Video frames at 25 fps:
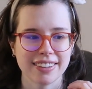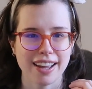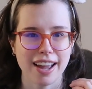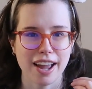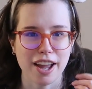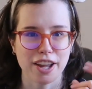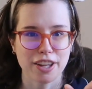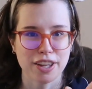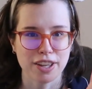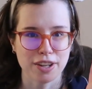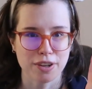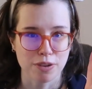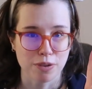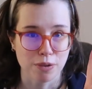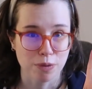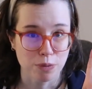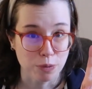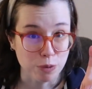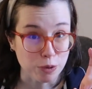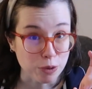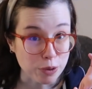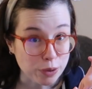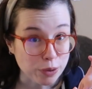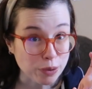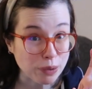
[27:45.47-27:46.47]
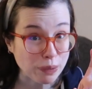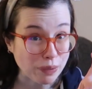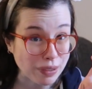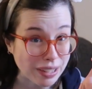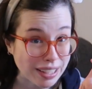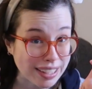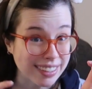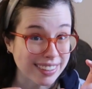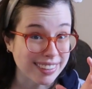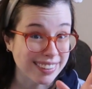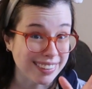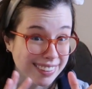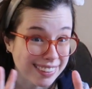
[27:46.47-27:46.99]
I can
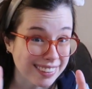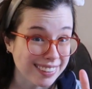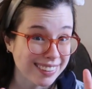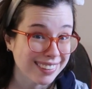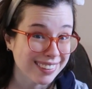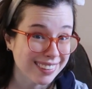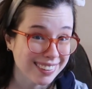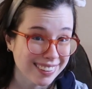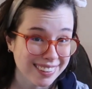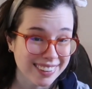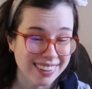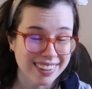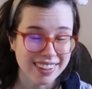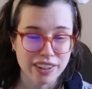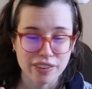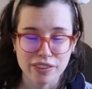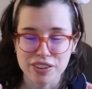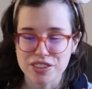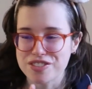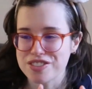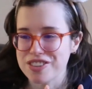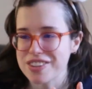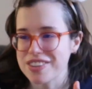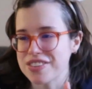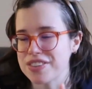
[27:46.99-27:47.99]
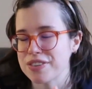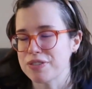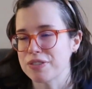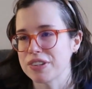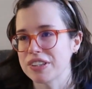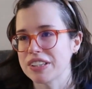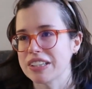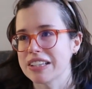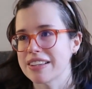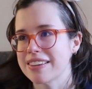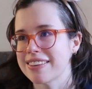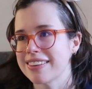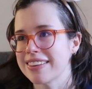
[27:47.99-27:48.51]
ruin, which isn't
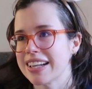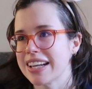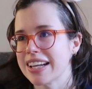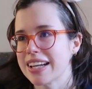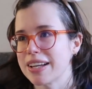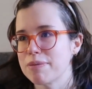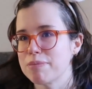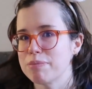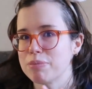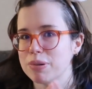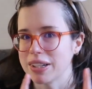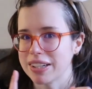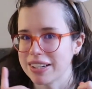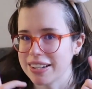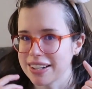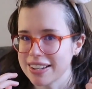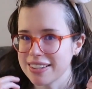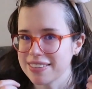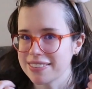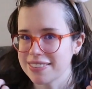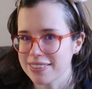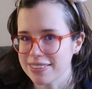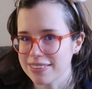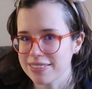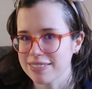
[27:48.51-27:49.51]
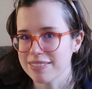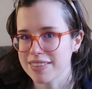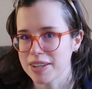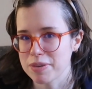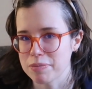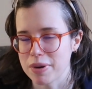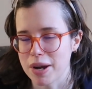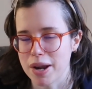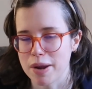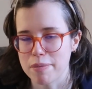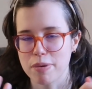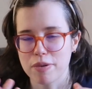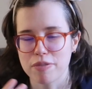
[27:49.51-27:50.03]
really a thing, but it is in
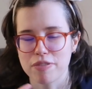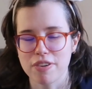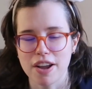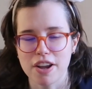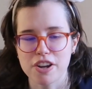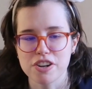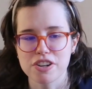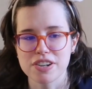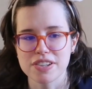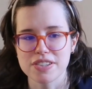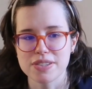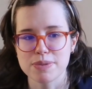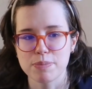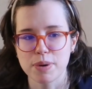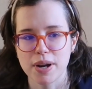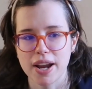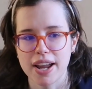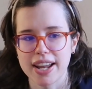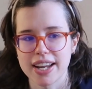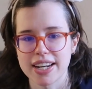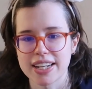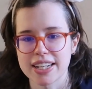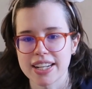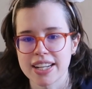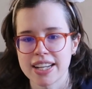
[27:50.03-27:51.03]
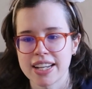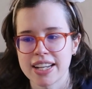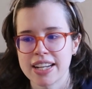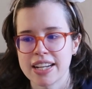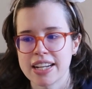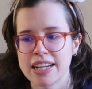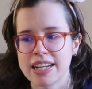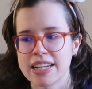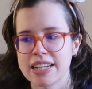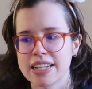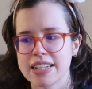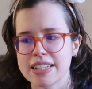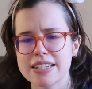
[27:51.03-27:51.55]
my perfectionist brain.
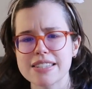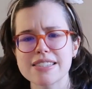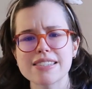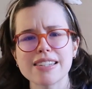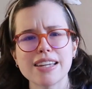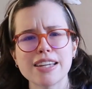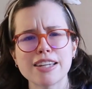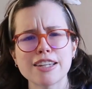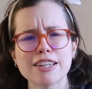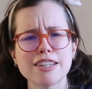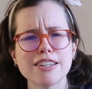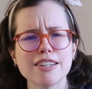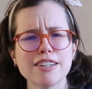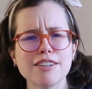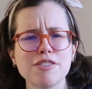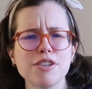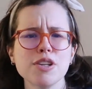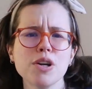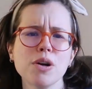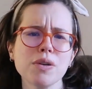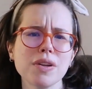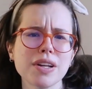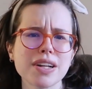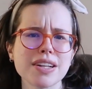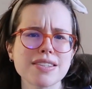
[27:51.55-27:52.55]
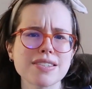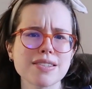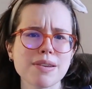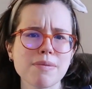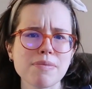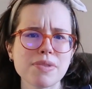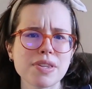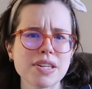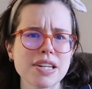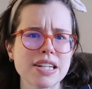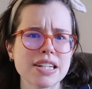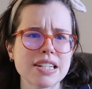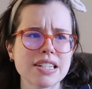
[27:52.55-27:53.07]
Because like if you don't like
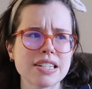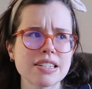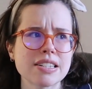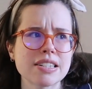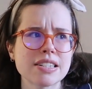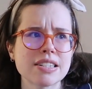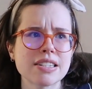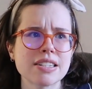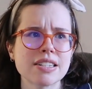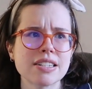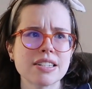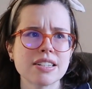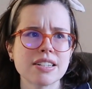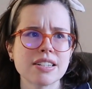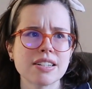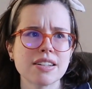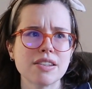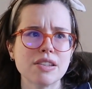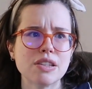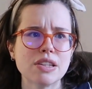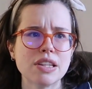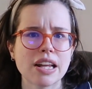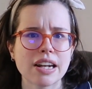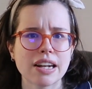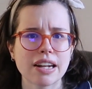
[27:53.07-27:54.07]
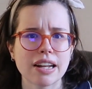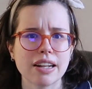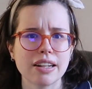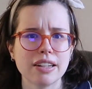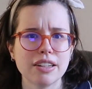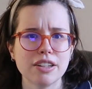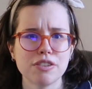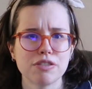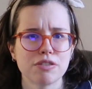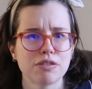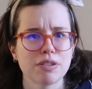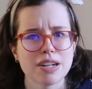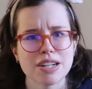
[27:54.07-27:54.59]
something that
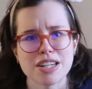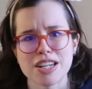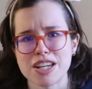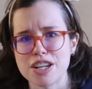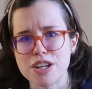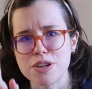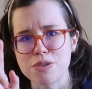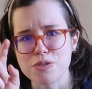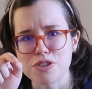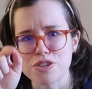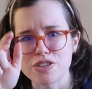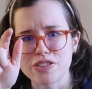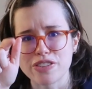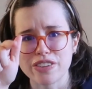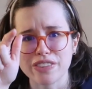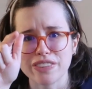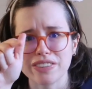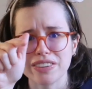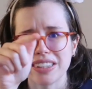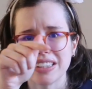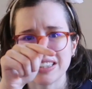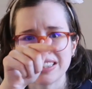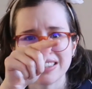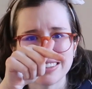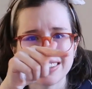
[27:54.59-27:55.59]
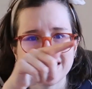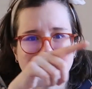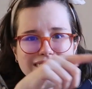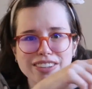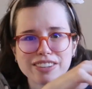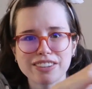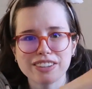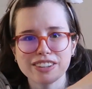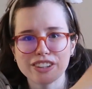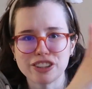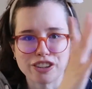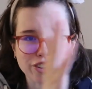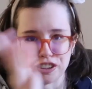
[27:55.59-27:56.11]
you've written, you just delete
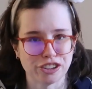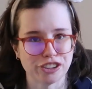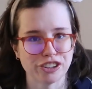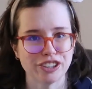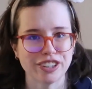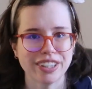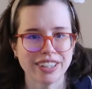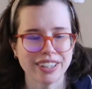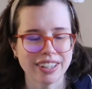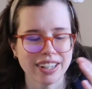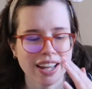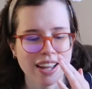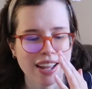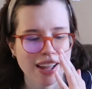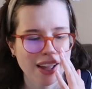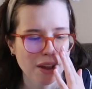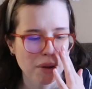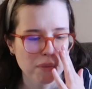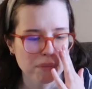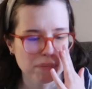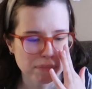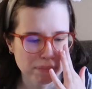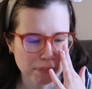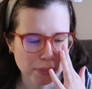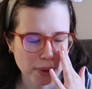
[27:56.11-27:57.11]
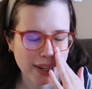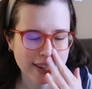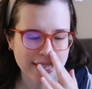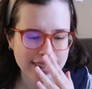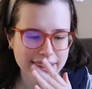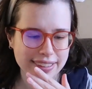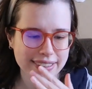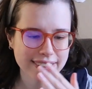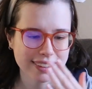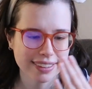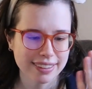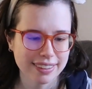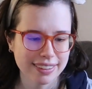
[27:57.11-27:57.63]
and you're good.
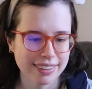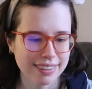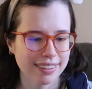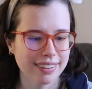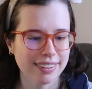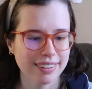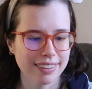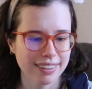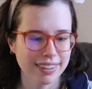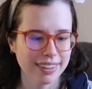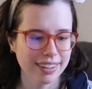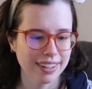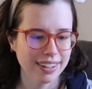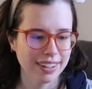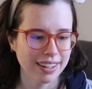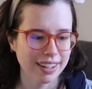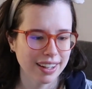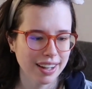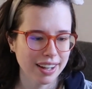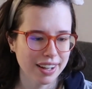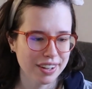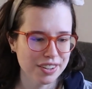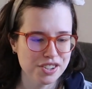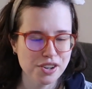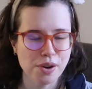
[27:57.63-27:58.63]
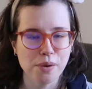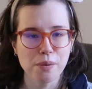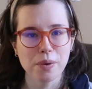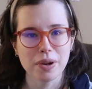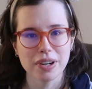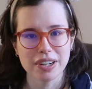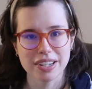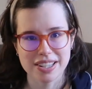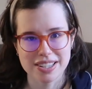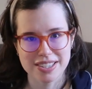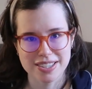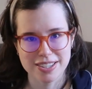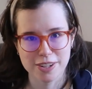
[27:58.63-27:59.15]
But I don't
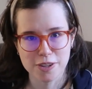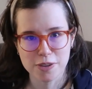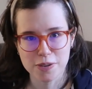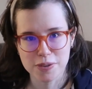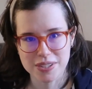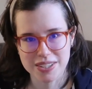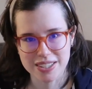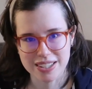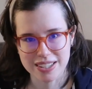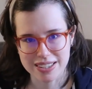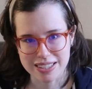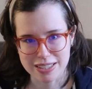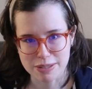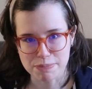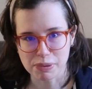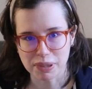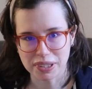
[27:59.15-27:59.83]
want to continue to see this